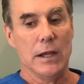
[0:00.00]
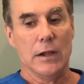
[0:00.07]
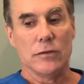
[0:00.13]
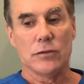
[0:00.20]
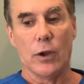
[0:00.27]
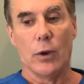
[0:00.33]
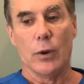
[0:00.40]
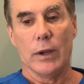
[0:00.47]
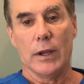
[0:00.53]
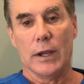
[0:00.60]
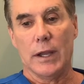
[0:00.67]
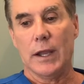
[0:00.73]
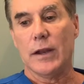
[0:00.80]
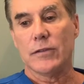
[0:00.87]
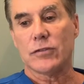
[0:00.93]
So
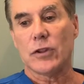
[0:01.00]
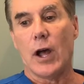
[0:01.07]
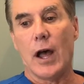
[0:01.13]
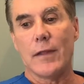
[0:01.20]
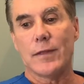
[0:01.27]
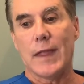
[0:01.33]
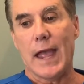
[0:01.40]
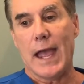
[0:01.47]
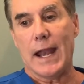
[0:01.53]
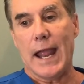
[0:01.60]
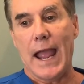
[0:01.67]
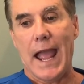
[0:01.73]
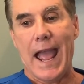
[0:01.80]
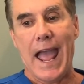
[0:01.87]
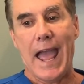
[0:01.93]
it is thought that
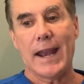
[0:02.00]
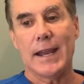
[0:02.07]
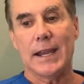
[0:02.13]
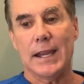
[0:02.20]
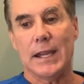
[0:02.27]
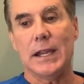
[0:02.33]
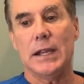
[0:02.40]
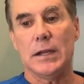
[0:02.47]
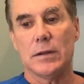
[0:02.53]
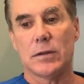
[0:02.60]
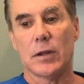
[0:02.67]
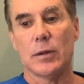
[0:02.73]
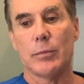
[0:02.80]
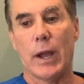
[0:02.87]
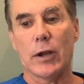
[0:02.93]
adding heat
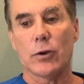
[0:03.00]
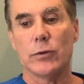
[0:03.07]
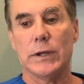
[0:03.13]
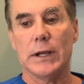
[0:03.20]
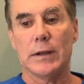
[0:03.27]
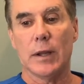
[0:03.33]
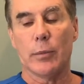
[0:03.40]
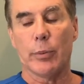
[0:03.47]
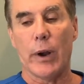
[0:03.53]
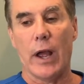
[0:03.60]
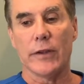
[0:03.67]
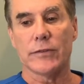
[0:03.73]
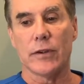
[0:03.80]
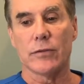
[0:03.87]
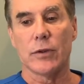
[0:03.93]
to the microneedling
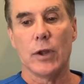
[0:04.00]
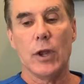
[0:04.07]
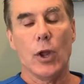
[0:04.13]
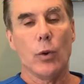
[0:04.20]
process